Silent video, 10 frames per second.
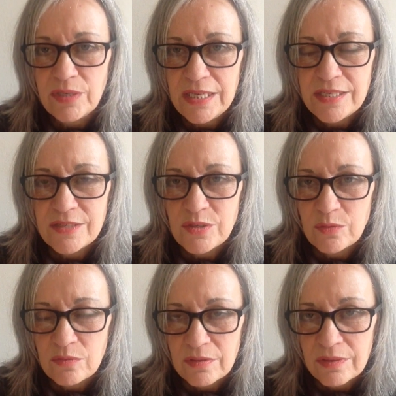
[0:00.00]
We need to
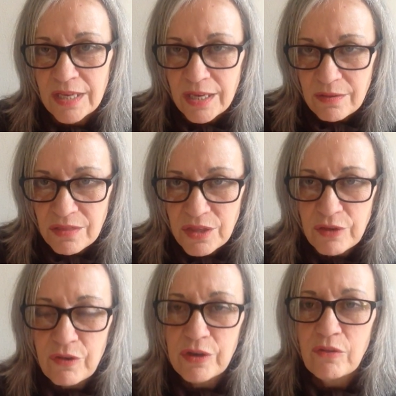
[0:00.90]
do the
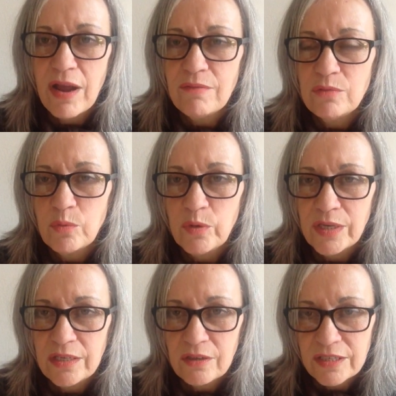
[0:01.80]
thorough
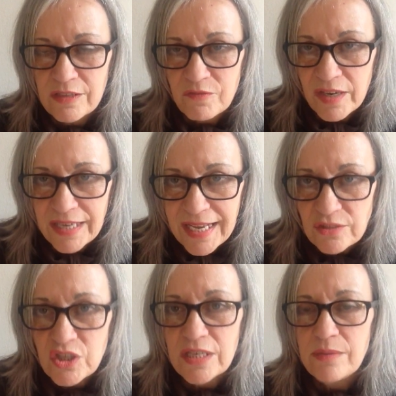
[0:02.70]
groundwork and look at the
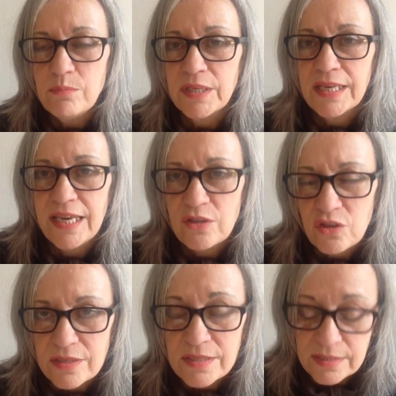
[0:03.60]
financial
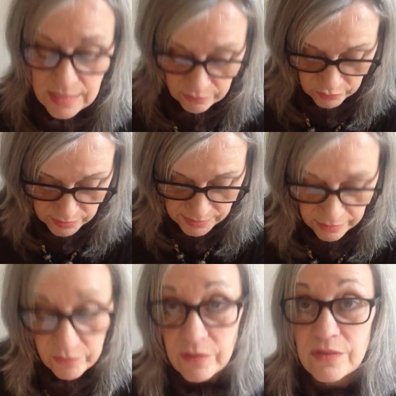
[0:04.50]
implications, etc.,
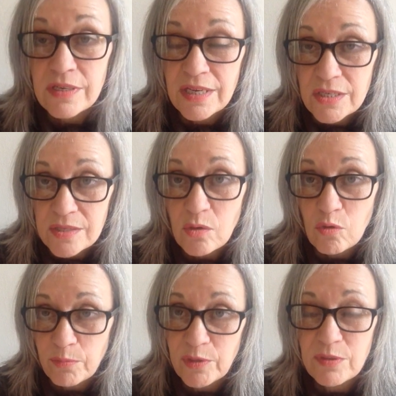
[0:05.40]
etc. Because
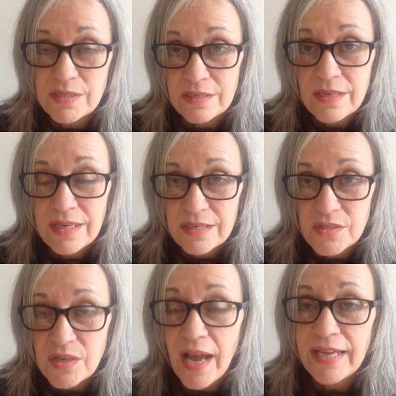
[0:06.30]
Scorpio is a
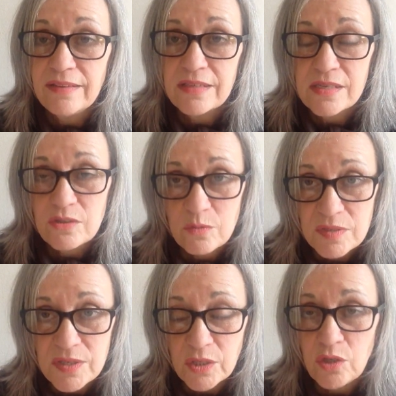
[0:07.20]
sign that's to do
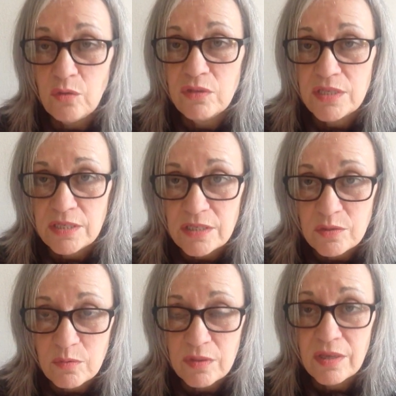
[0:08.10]
with security, to
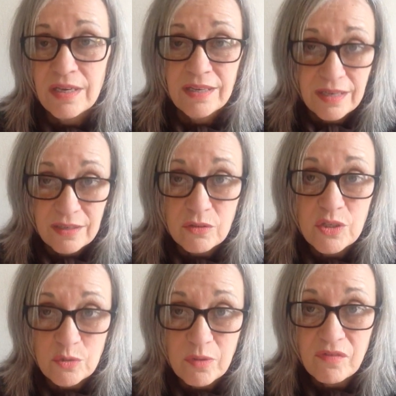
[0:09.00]
do with a lot
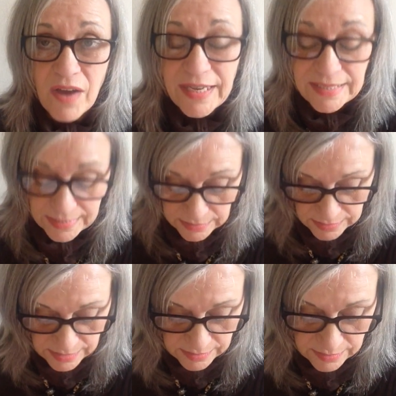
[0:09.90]
to do with
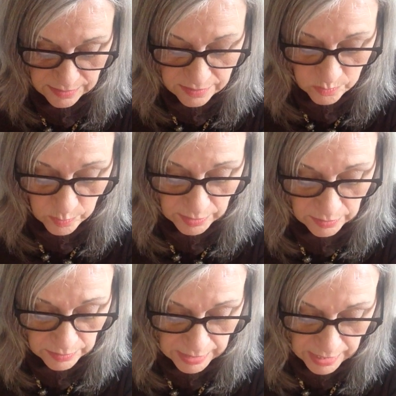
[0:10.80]
finances as
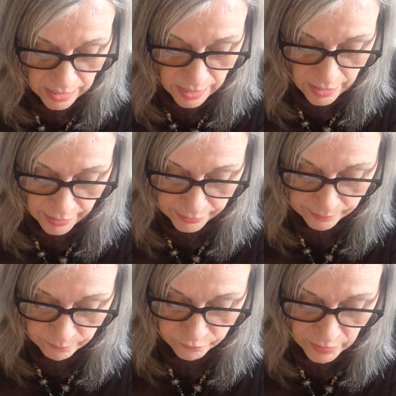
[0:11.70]
well.
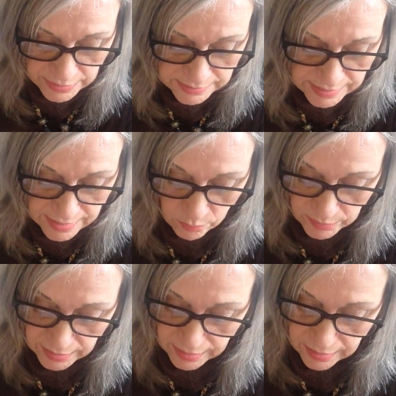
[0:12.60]
Friday
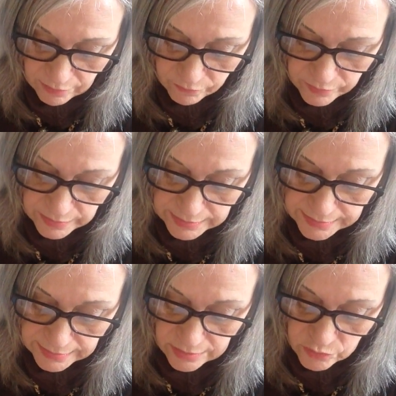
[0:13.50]
we have a
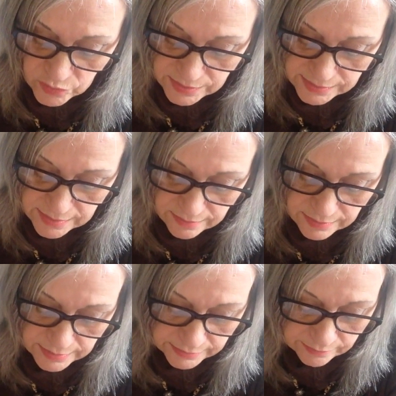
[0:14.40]
little
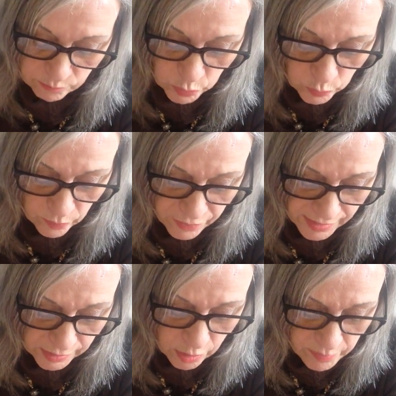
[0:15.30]
interesting moon
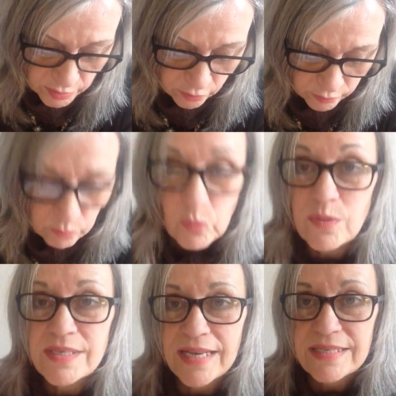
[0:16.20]
thing going on, the
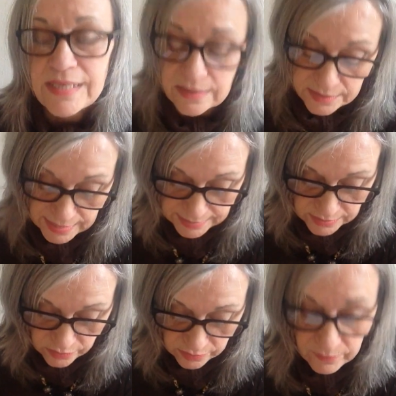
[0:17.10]
moon sextile
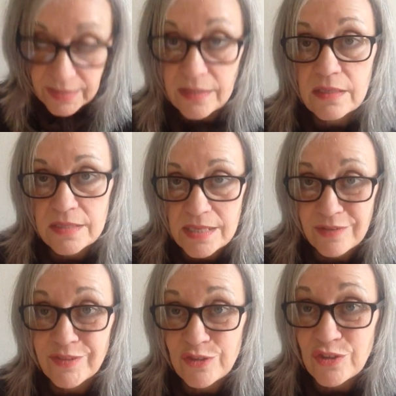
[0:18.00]
Saturn and then
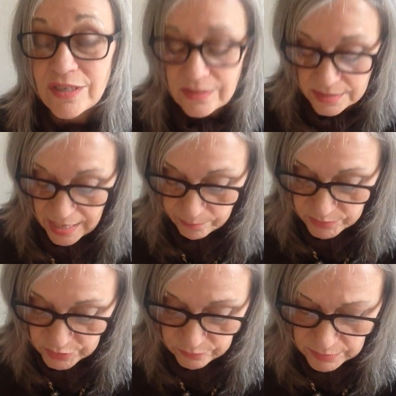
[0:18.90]
itself conjuncts
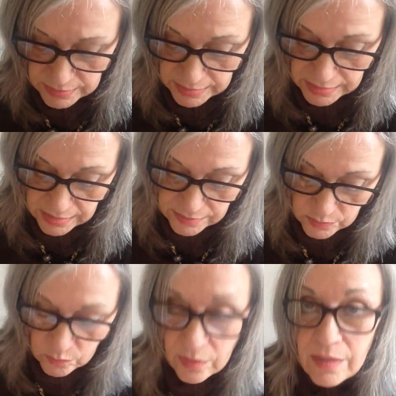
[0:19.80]
Neptune.
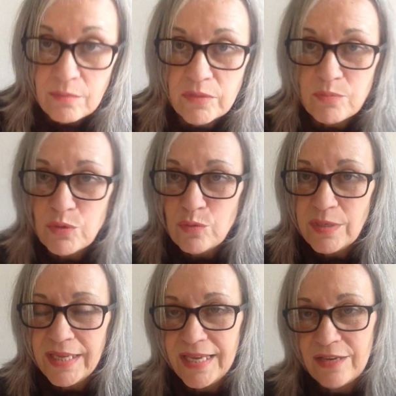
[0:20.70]
So the
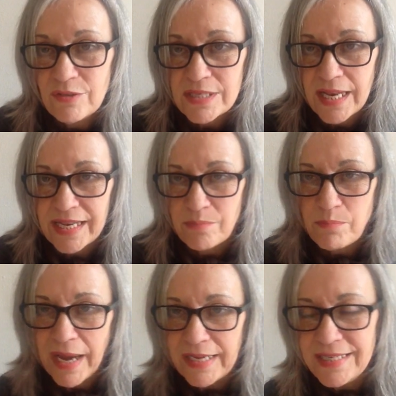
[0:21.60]
moon here is like a
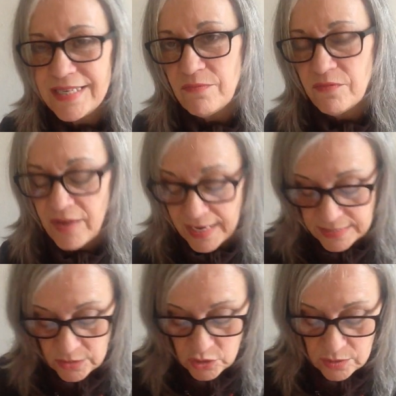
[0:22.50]
binding
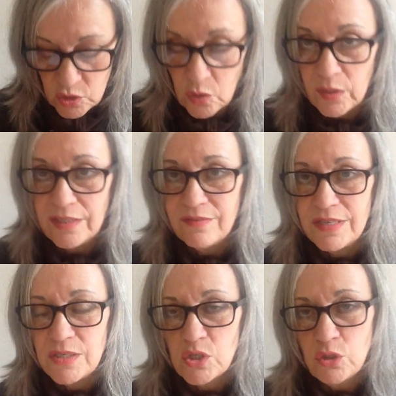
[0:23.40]
factor. She's joining
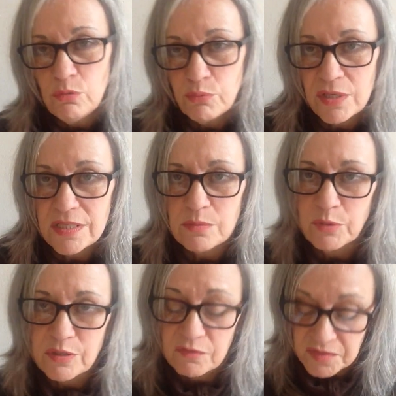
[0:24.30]
these two
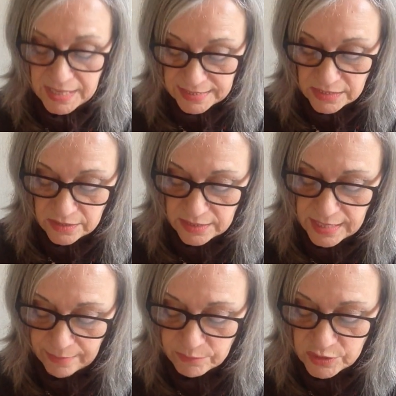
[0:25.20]
principles of Saturn and
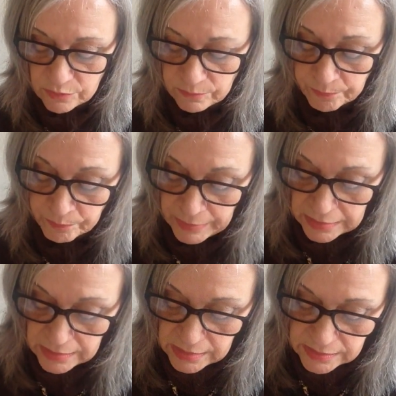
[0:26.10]
Neptune.
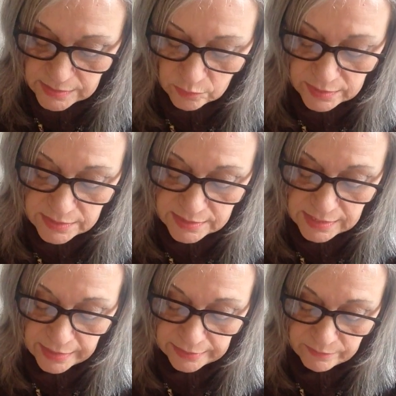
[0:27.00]
So
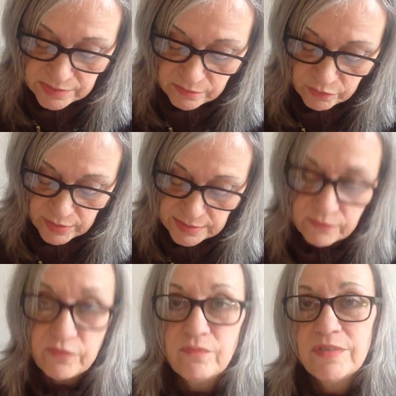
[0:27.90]
it's there's a
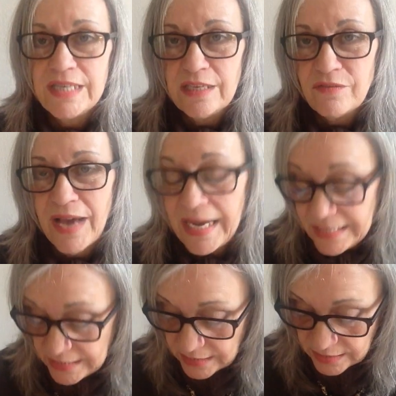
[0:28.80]
great deal of
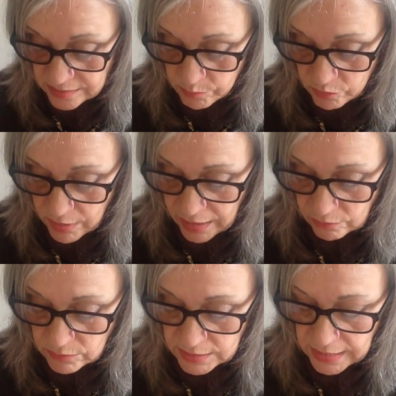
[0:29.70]
idealism
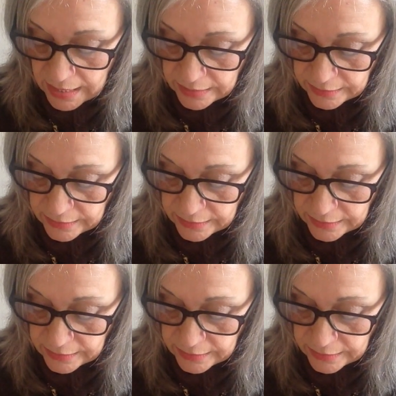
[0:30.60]
around.